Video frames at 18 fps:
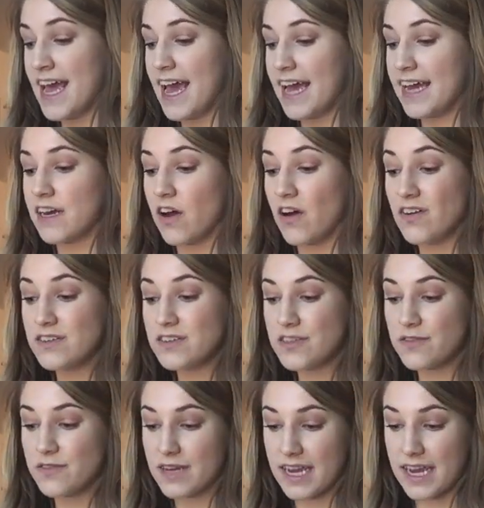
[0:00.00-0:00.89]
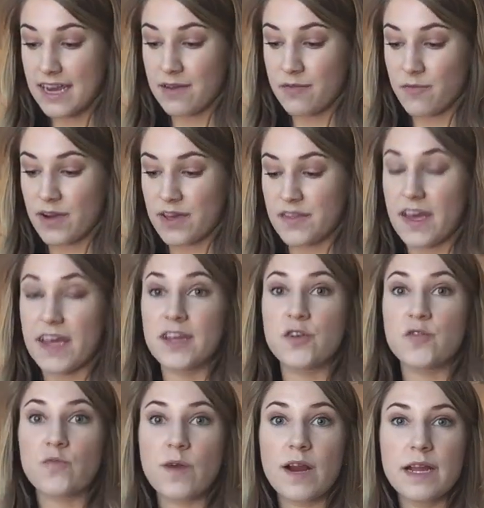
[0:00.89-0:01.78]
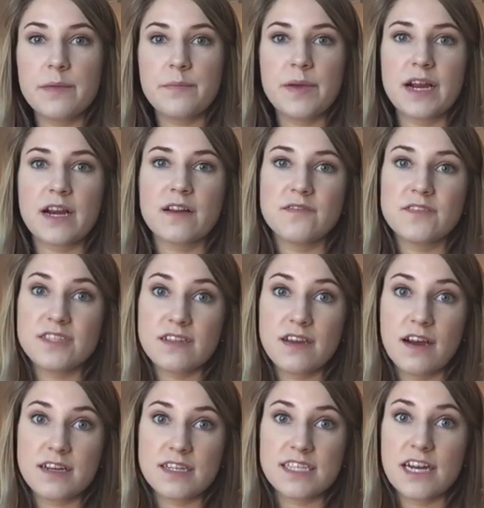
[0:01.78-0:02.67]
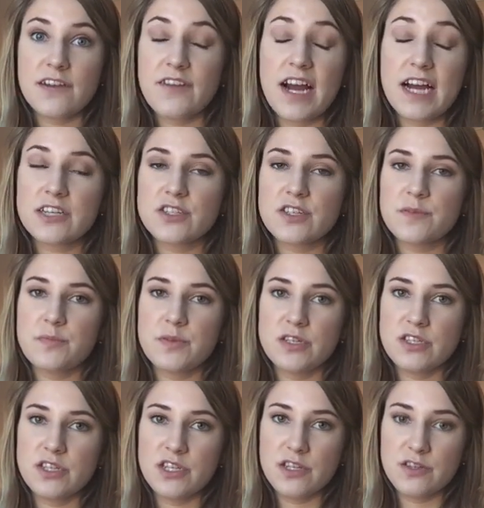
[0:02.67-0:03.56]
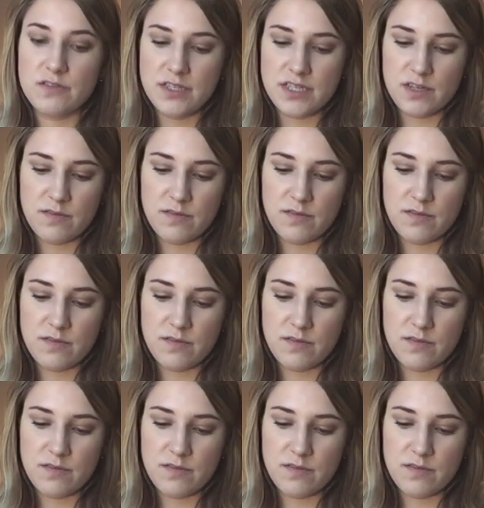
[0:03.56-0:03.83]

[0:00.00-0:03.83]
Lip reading: And it also came with a great pair of socks that I've actually put to use,